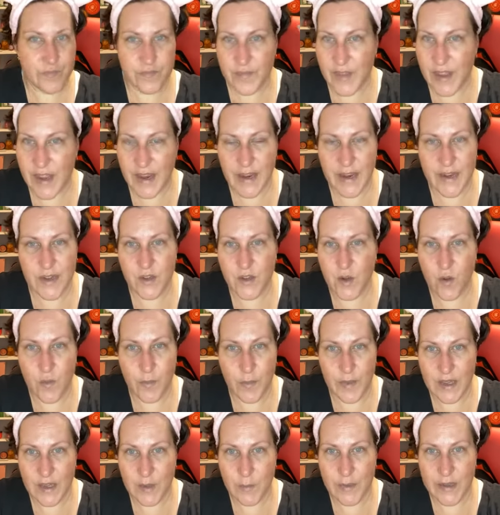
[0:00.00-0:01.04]
They don't
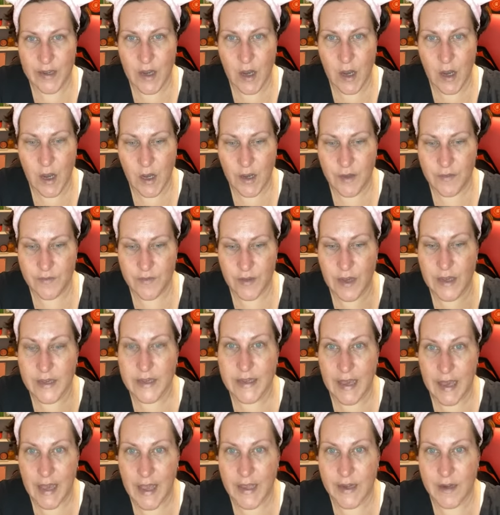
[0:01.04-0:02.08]
make me cough.
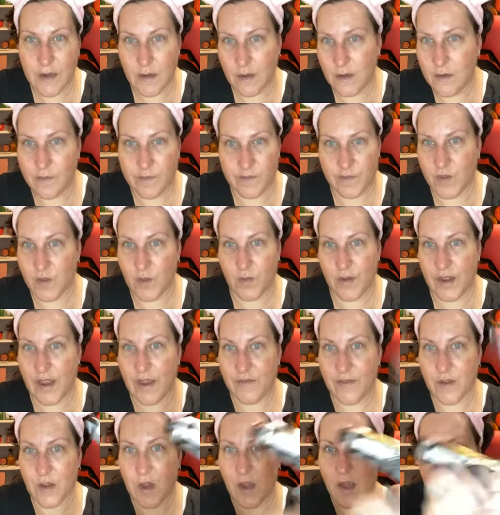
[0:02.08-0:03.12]
Again, don't
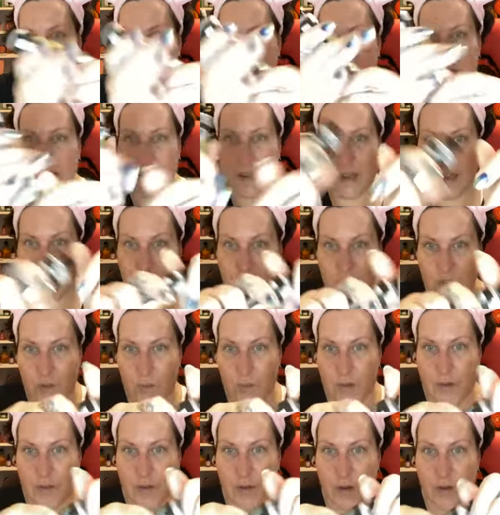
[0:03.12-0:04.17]
have a coughing issue
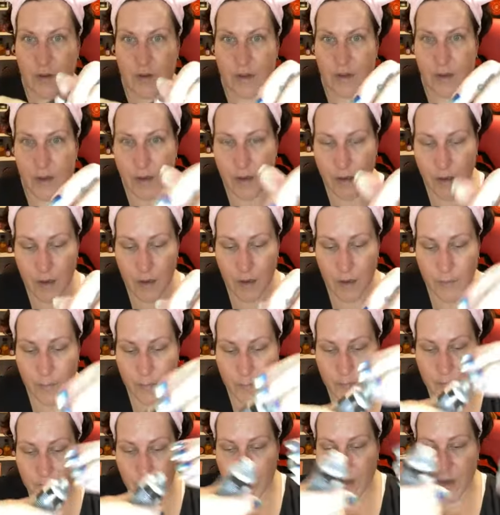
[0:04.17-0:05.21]
with those.
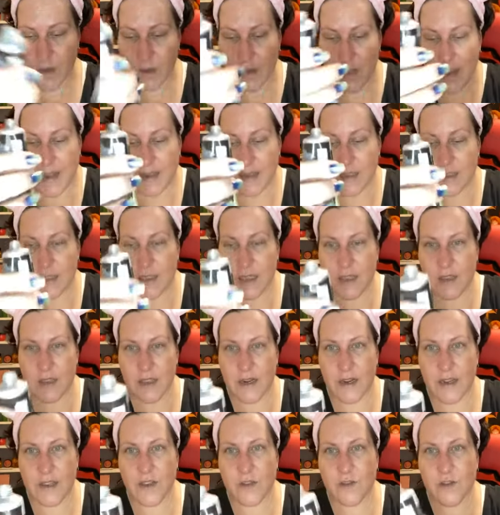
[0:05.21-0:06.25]
The last thing
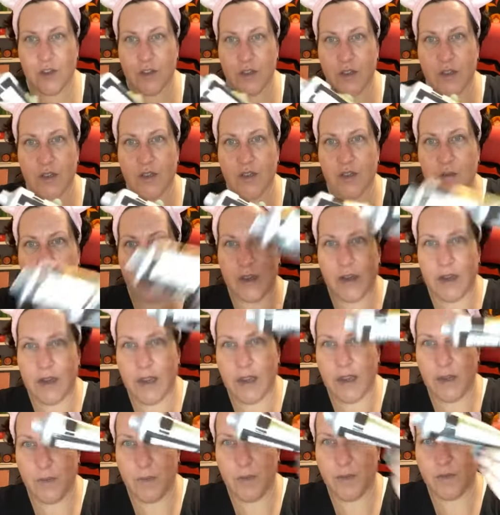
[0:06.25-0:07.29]
that I usually do at
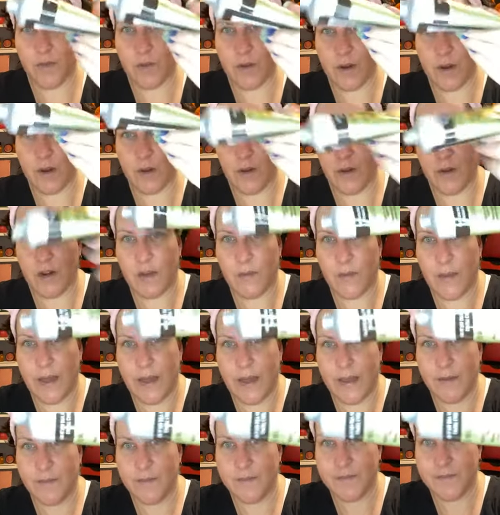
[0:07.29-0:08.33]
night before I go to
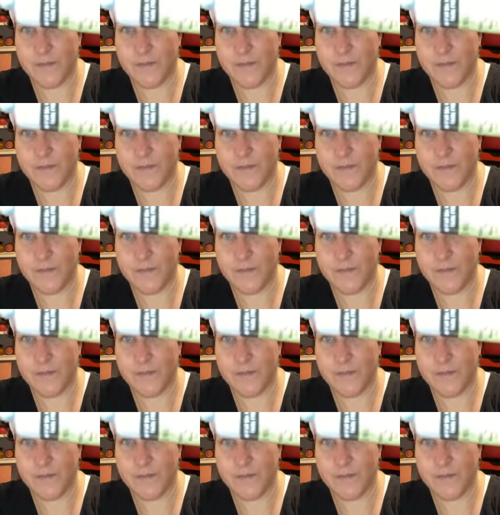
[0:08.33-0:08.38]
bed,